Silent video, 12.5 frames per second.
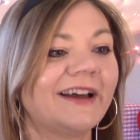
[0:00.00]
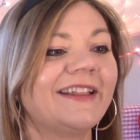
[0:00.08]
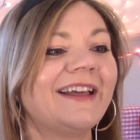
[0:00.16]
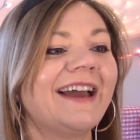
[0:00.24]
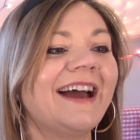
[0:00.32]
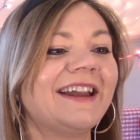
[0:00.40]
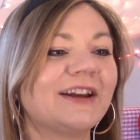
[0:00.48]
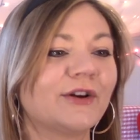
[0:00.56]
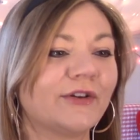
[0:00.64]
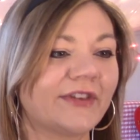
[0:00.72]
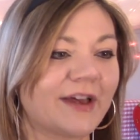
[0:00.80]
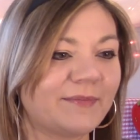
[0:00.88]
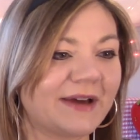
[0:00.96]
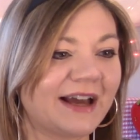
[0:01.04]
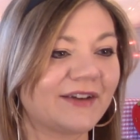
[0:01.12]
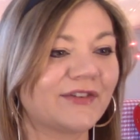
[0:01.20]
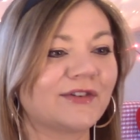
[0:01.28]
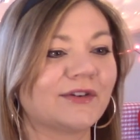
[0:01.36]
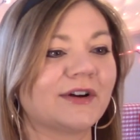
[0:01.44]
And here's that
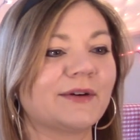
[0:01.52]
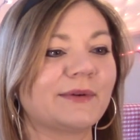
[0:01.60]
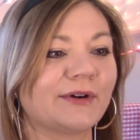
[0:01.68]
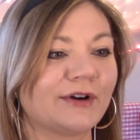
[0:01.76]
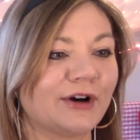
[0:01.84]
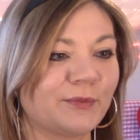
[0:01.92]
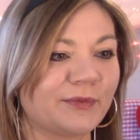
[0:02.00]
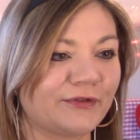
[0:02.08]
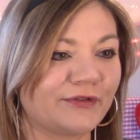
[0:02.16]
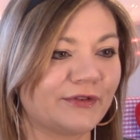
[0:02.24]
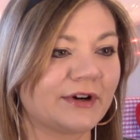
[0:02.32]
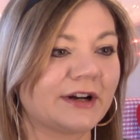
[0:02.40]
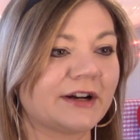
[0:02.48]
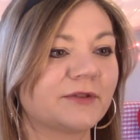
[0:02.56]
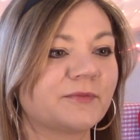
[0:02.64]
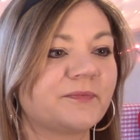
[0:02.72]
backstory we were hoping for.